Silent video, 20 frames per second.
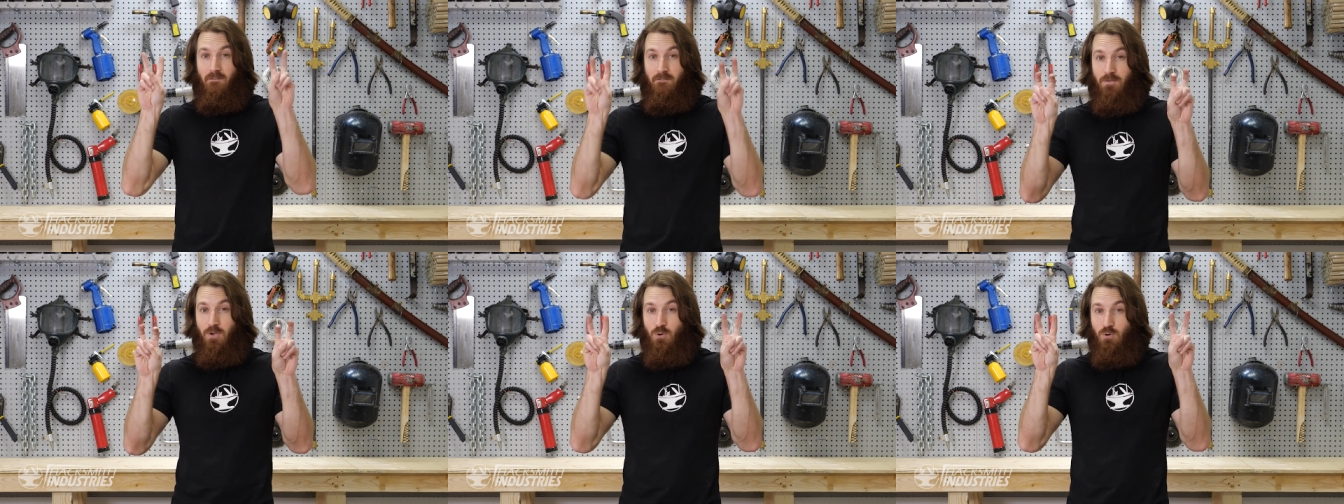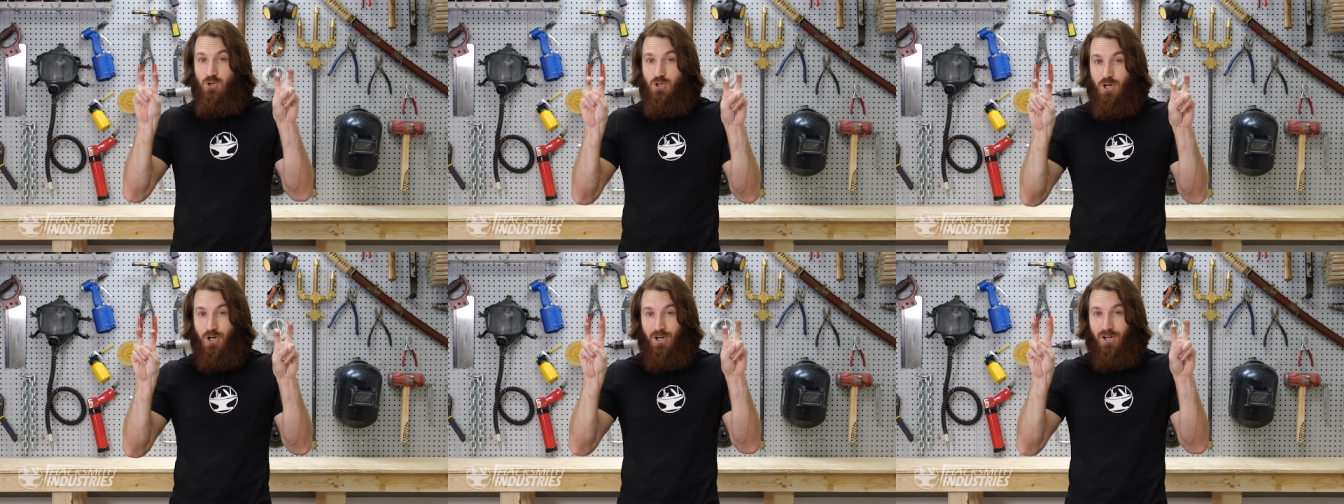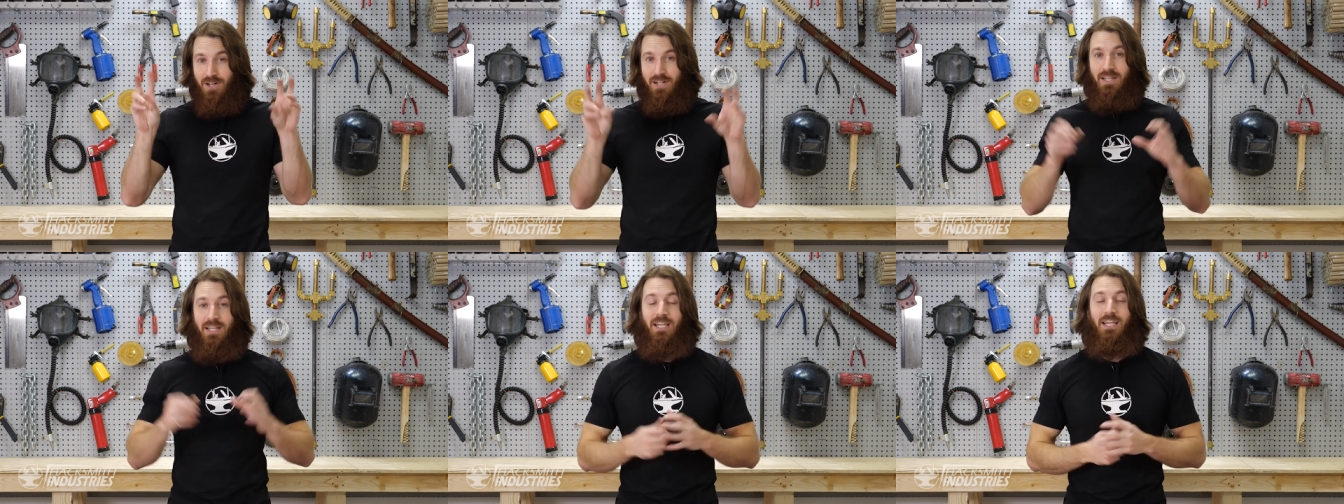
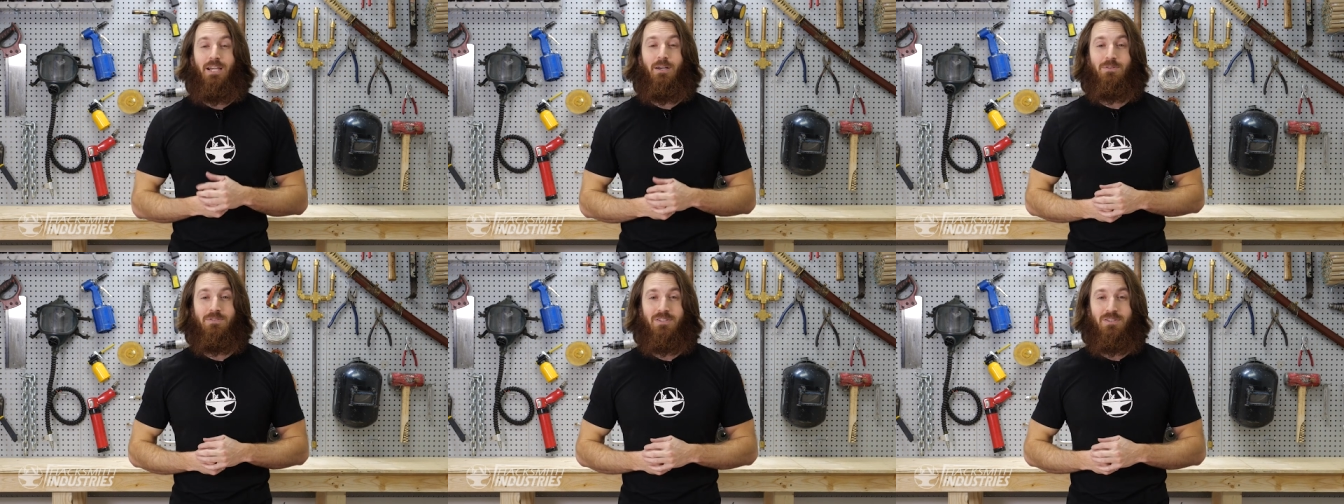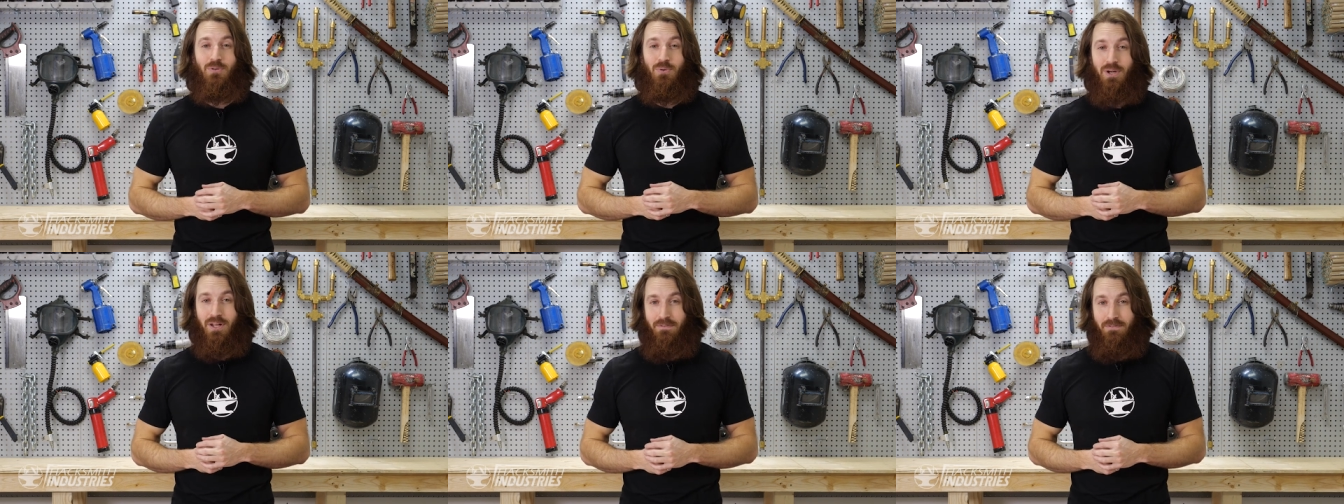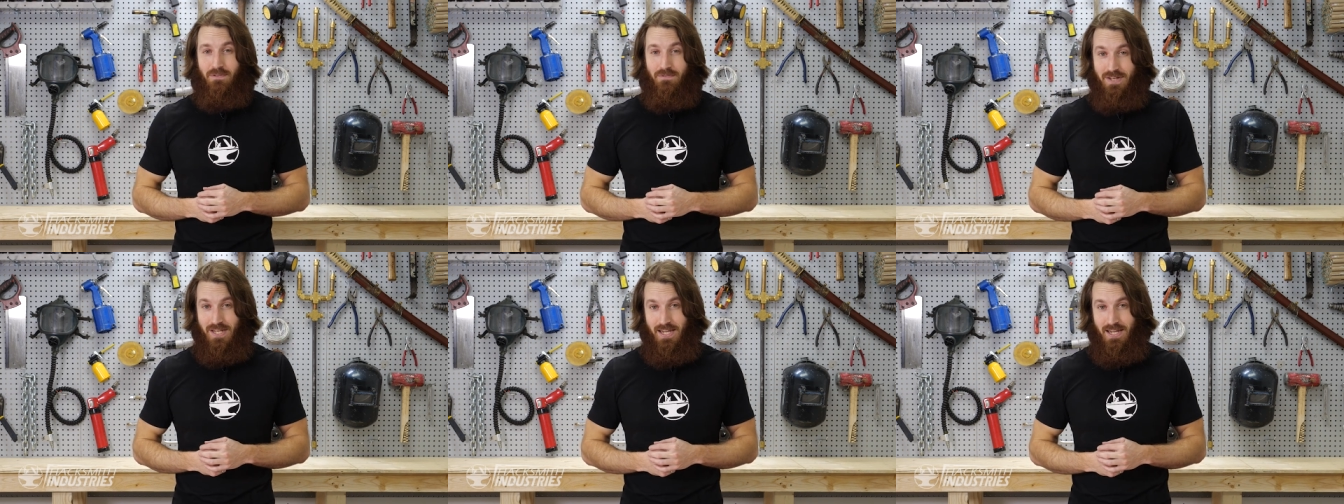future, he goes to
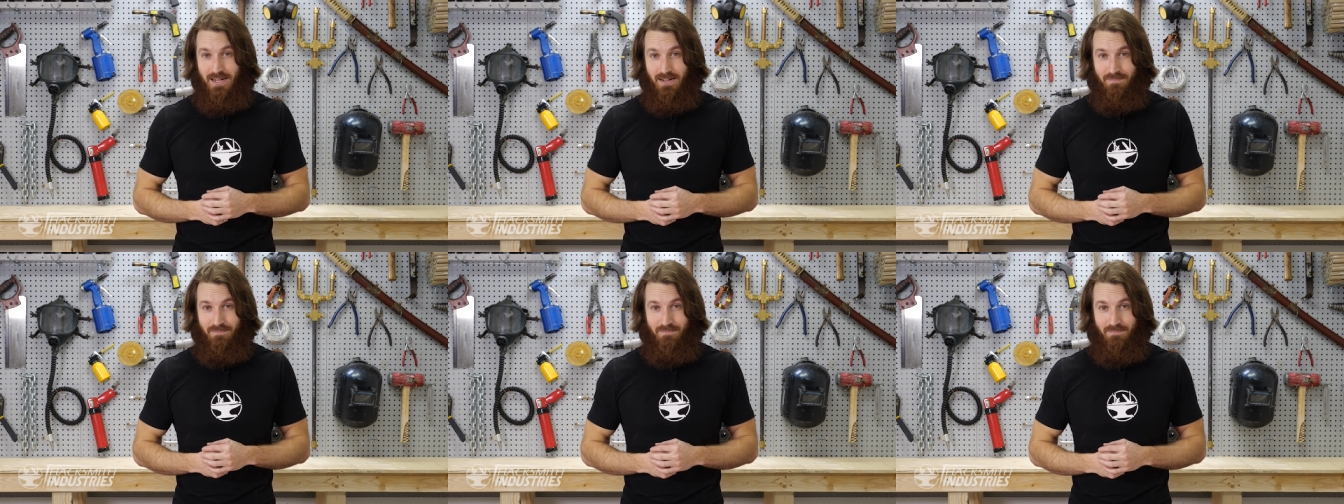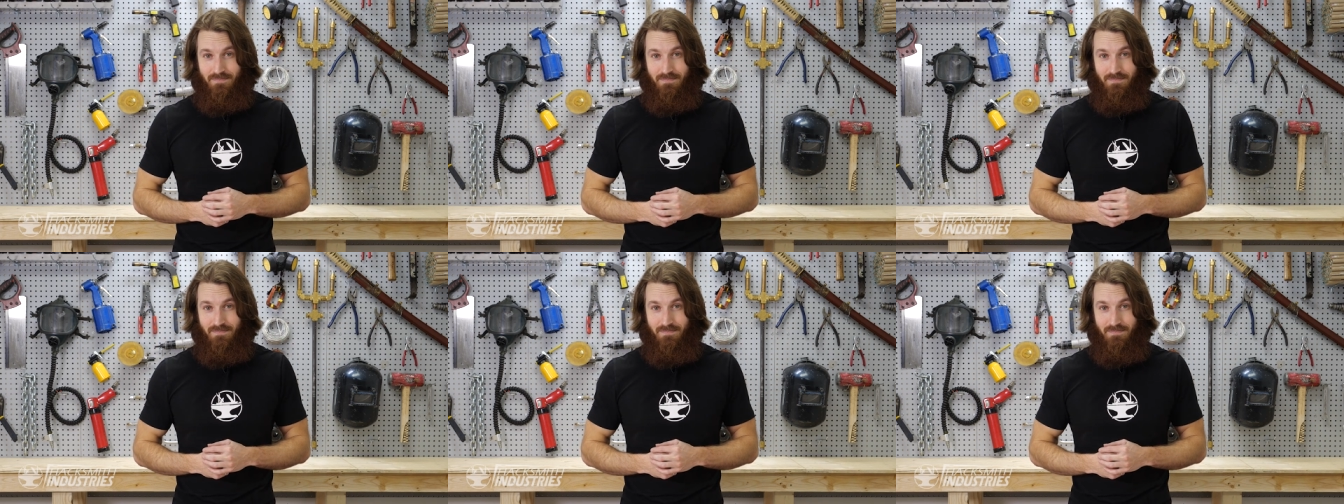2015.